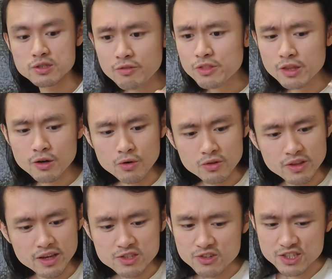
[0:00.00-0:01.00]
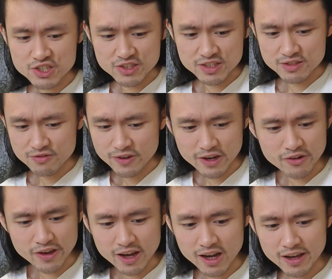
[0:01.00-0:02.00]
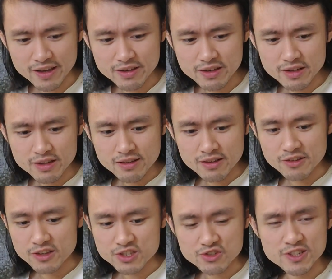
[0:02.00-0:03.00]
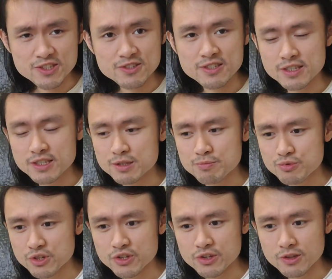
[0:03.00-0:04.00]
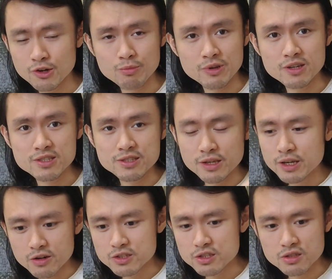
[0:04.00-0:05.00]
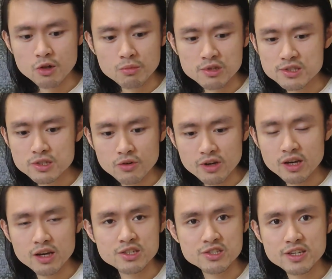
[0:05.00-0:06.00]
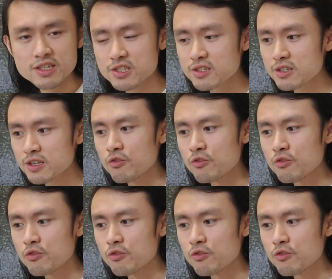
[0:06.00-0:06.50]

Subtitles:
Even though the extraction is very high, the astringency is pretty low because there's almost no agitation.